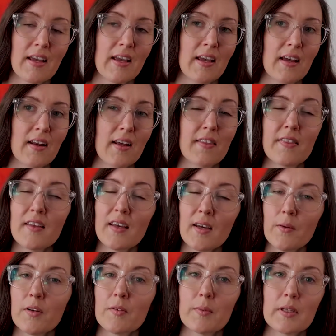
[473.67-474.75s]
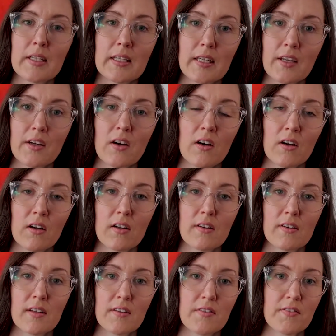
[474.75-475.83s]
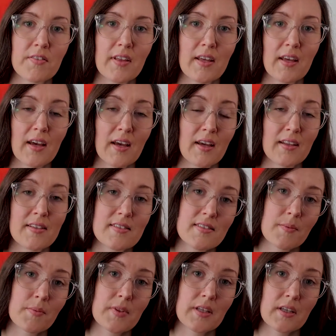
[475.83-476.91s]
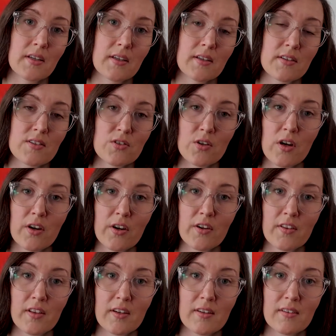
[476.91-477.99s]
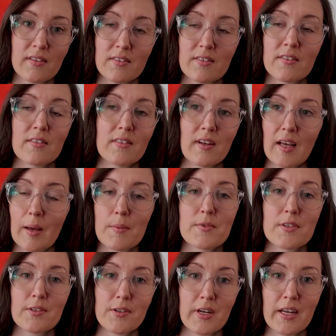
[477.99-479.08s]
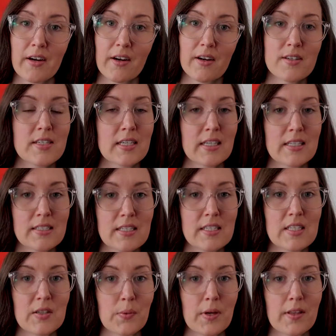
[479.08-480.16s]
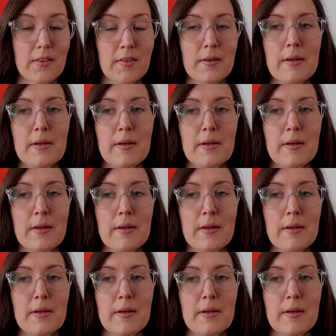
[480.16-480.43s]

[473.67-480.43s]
And I think I would have been getting called if they had something stronger than absolute air to continue with.